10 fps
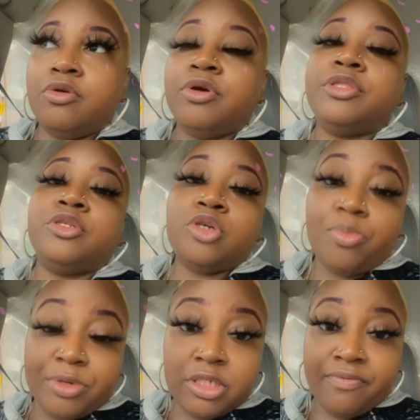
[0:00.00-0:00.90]
on the
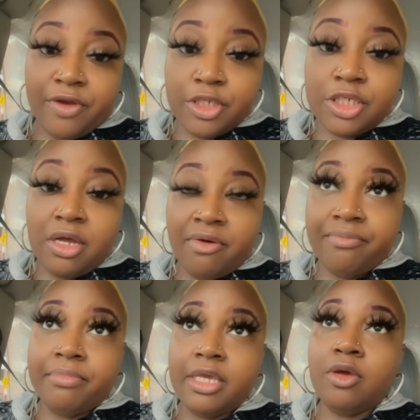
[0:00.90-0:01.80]
dopest version
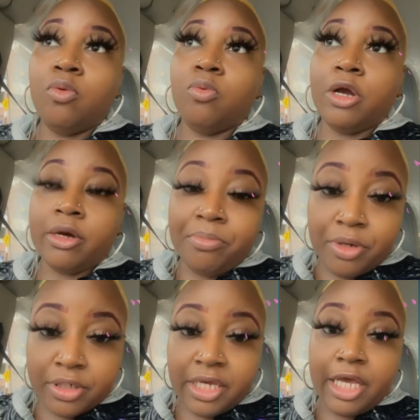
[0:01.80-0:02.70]
of me workbook